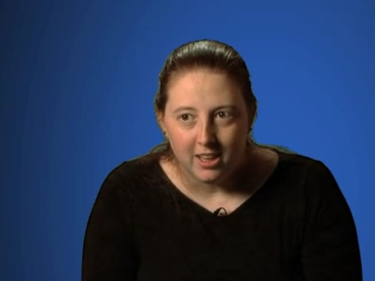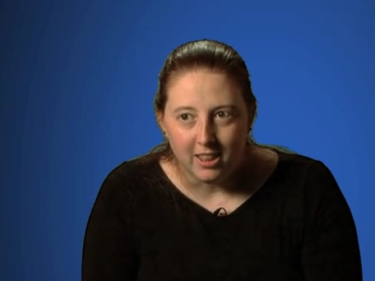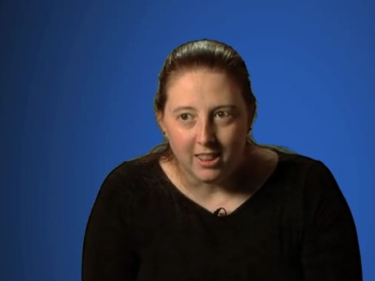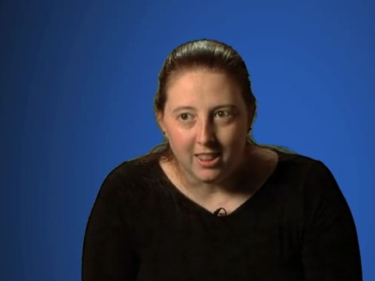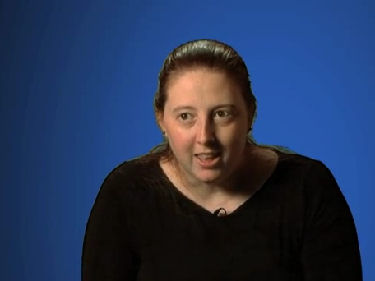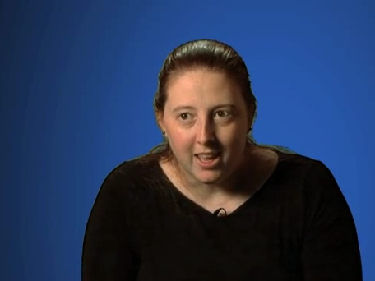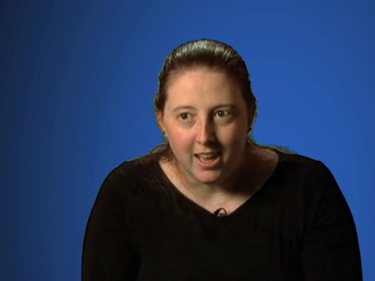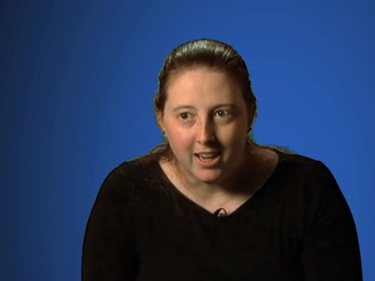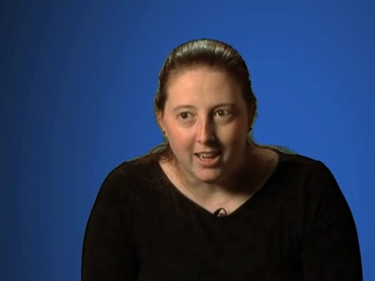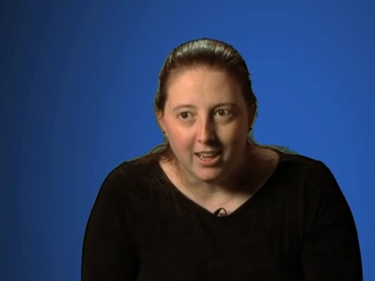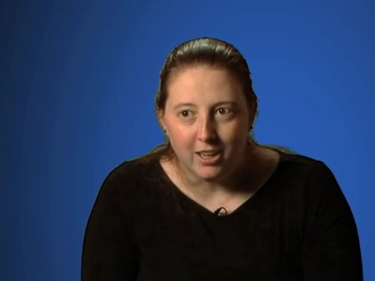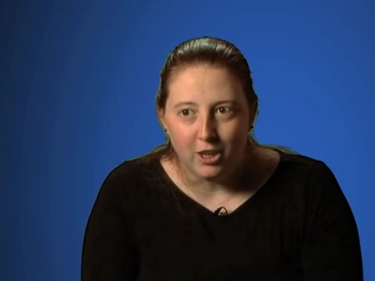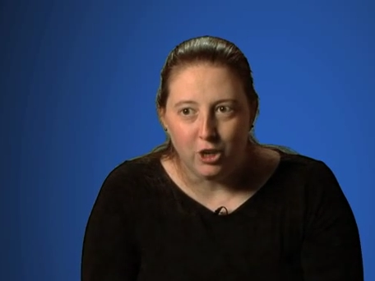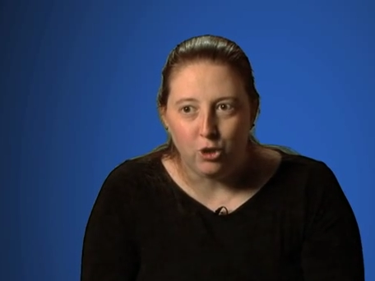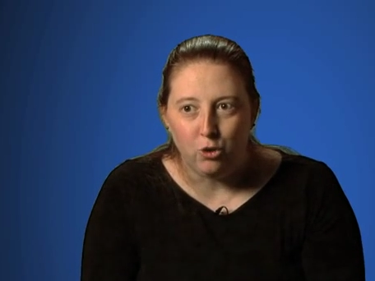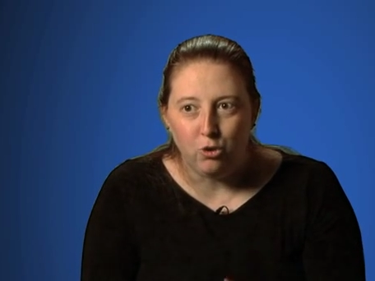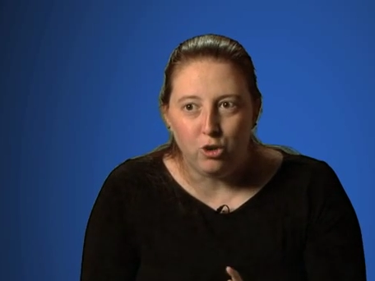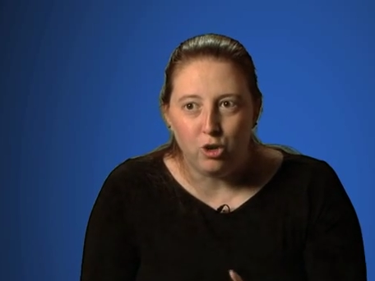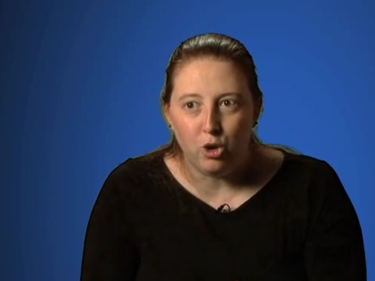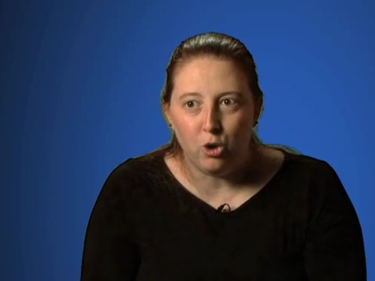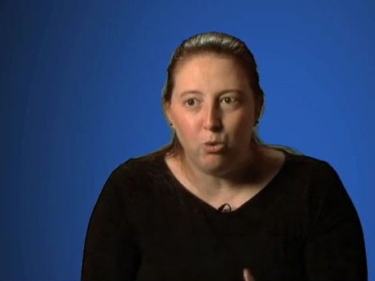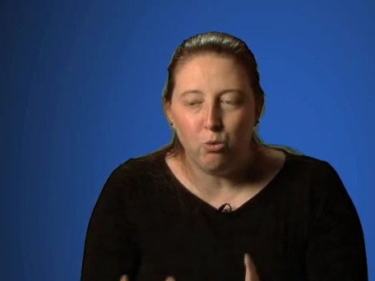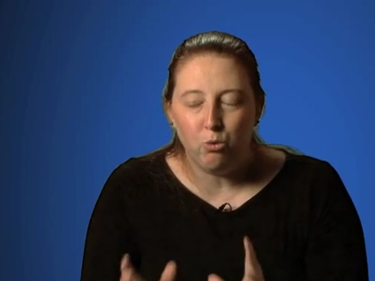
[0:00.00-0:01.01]
that you
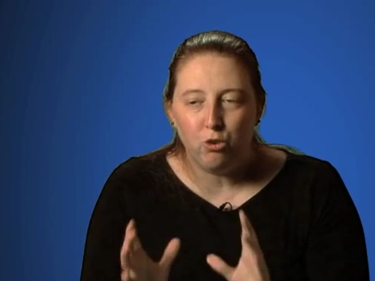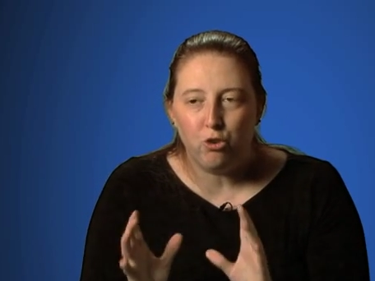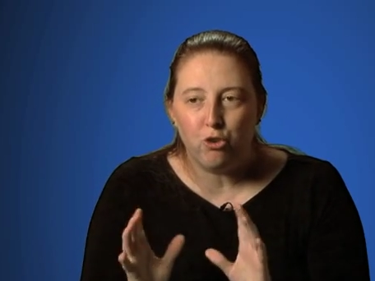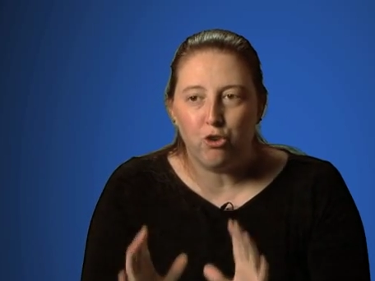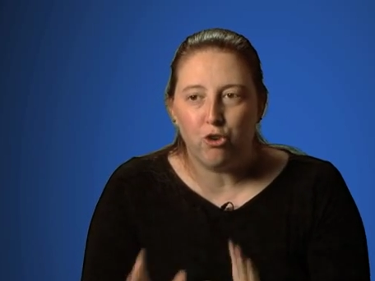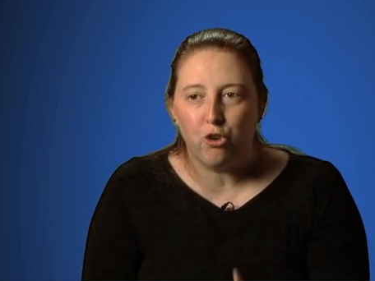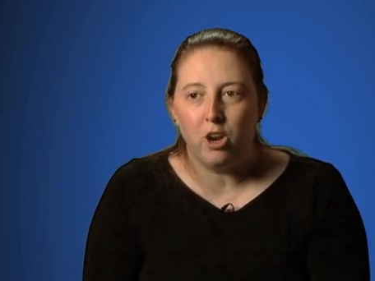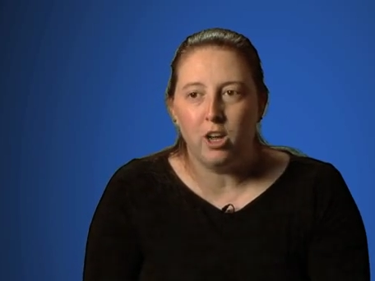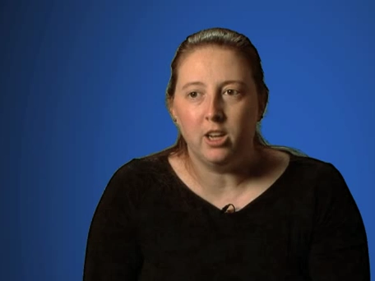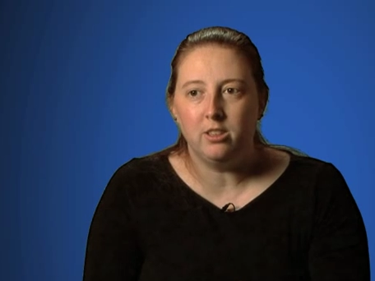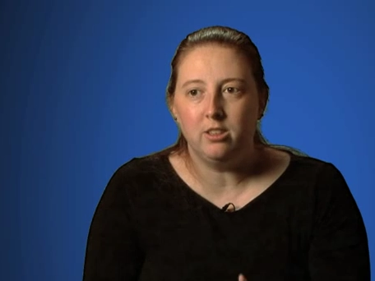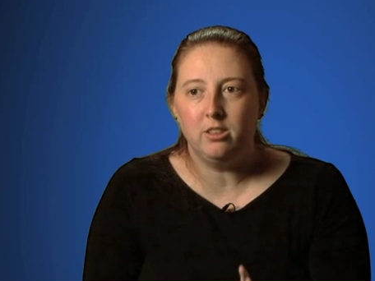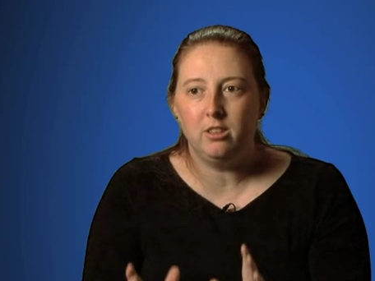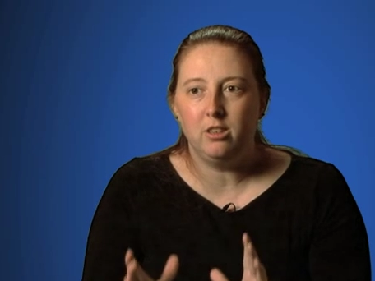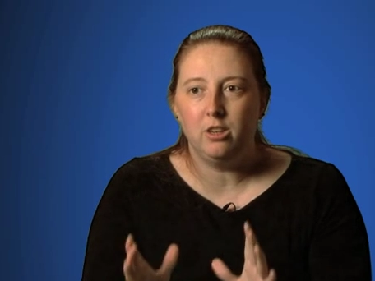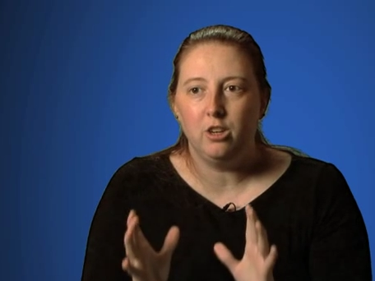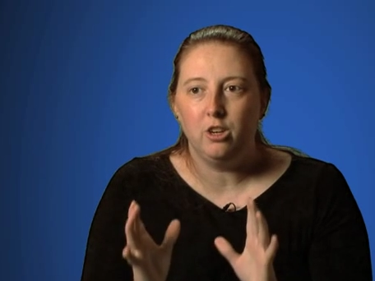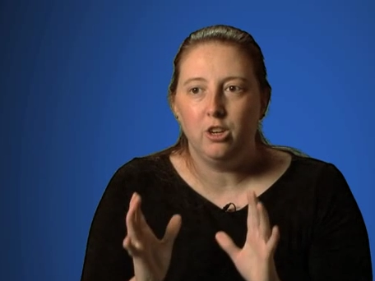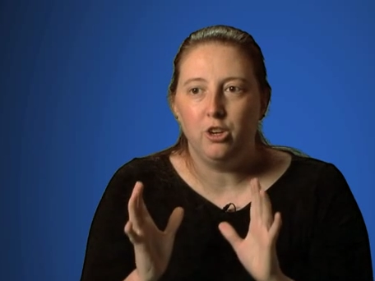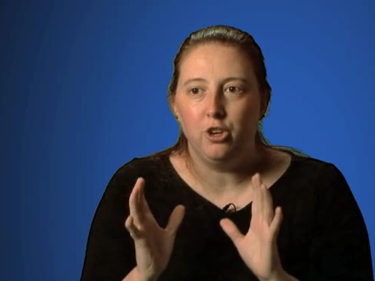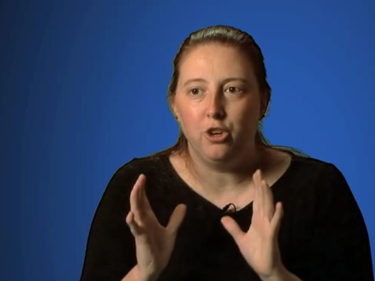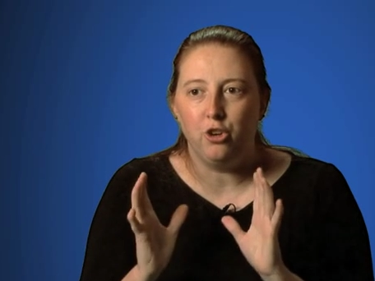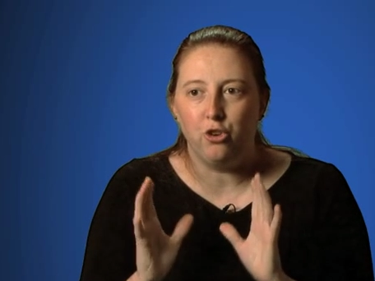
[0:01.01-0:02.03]
don't trust
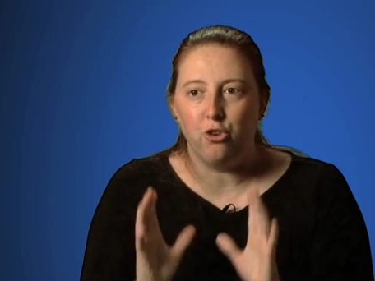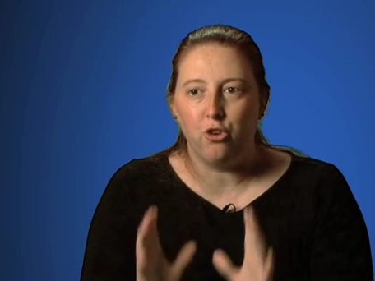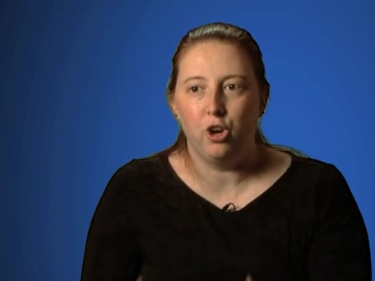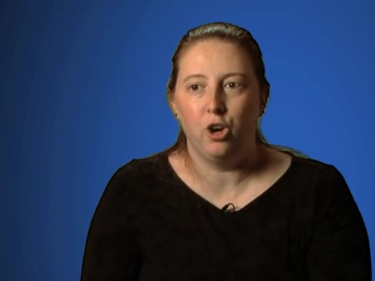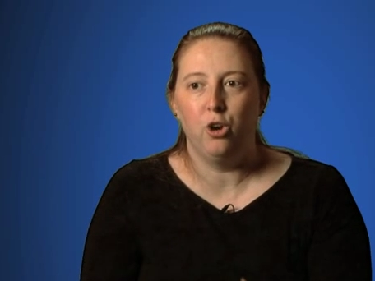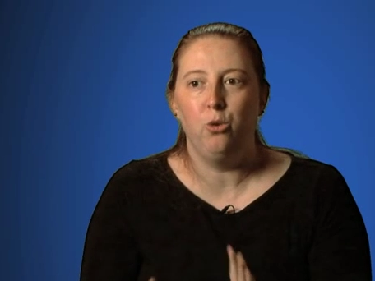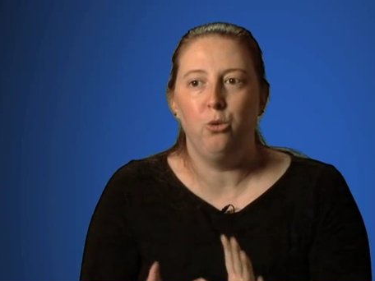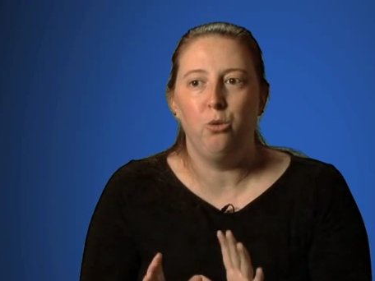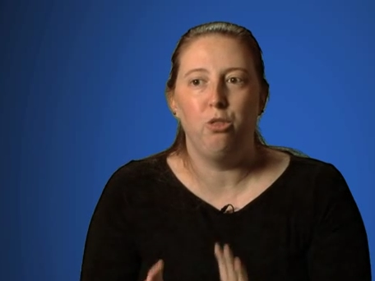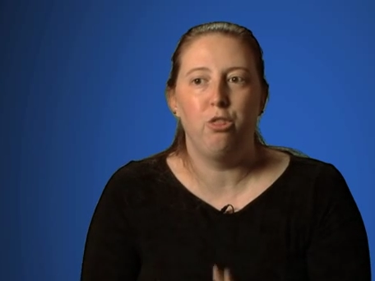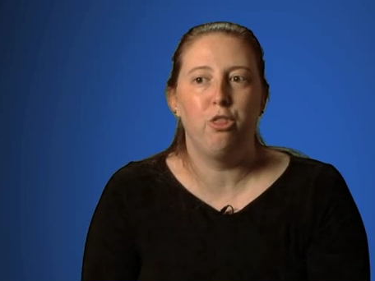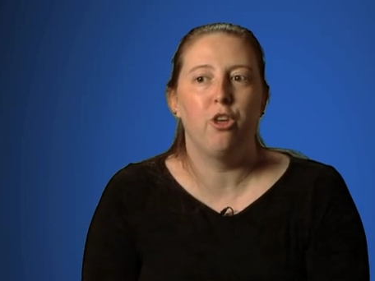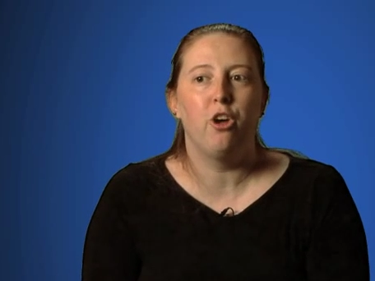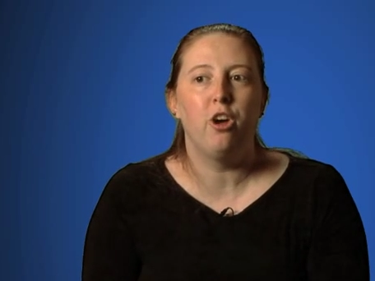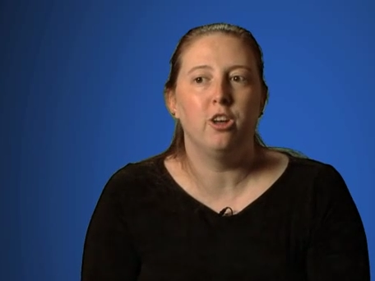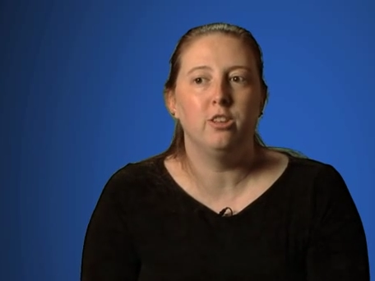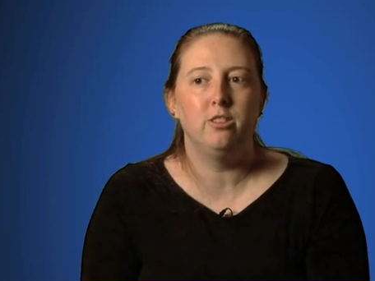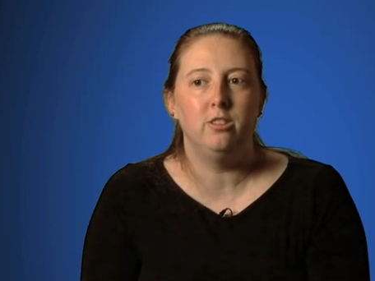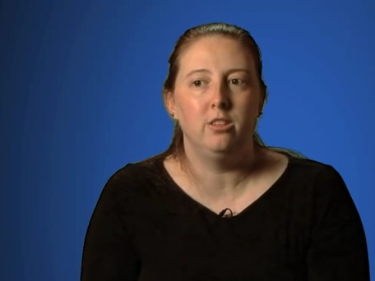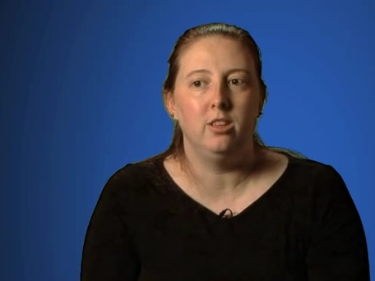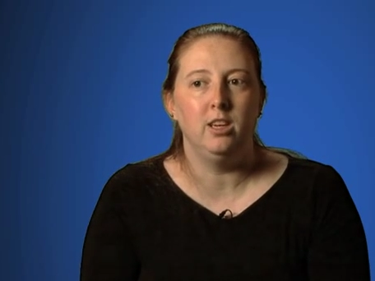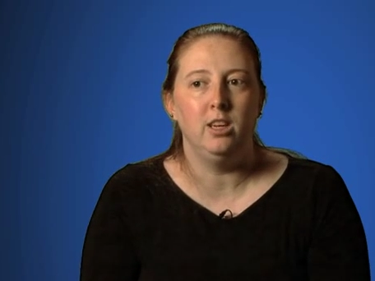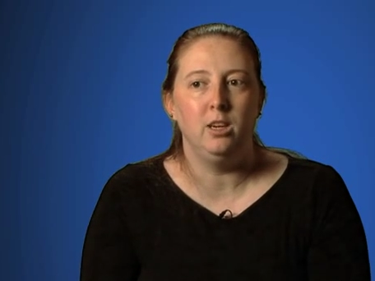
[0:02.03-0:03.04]
your own
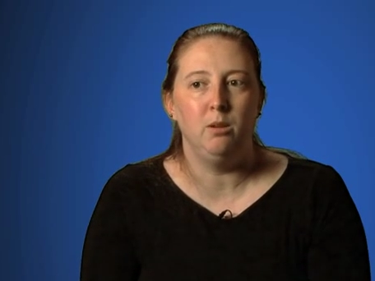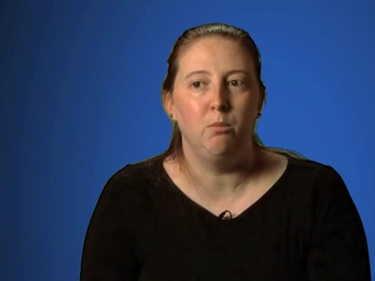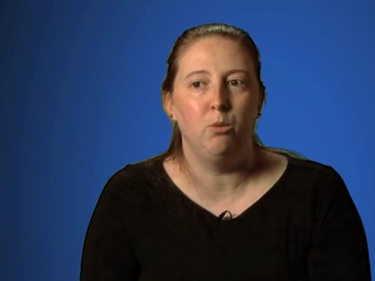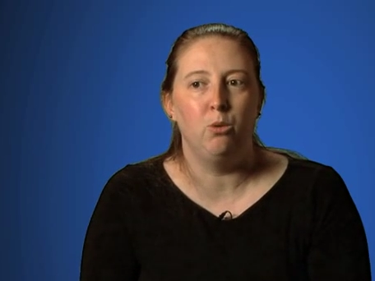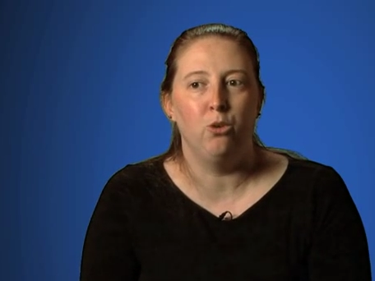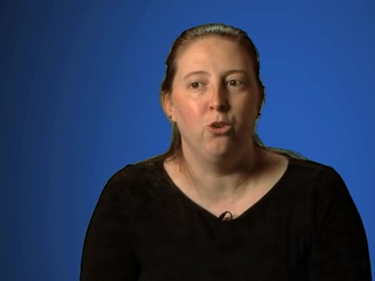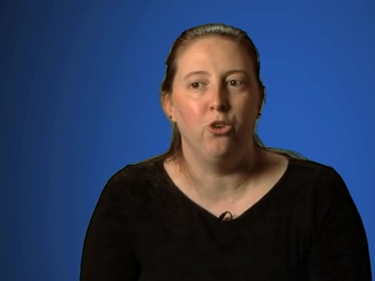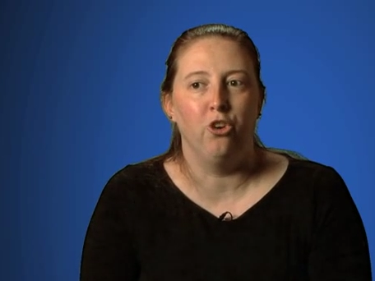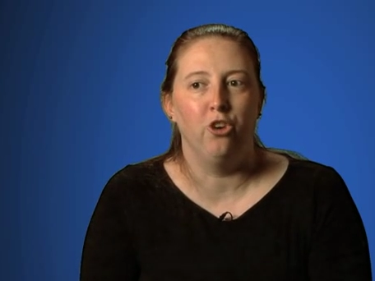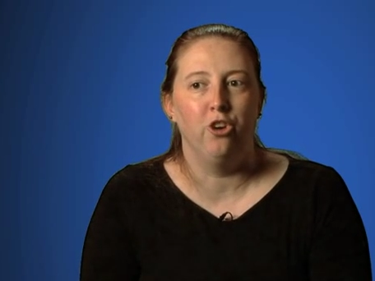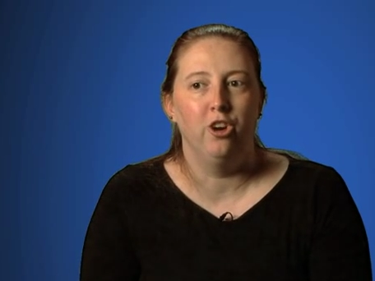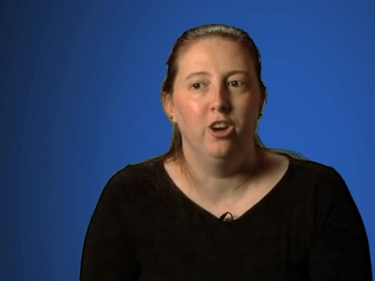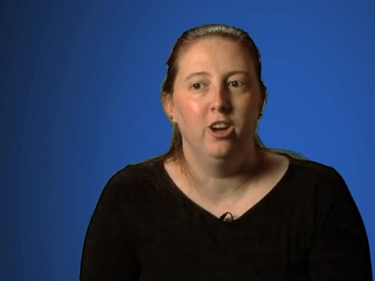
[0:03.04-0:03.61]
thoughts anymore.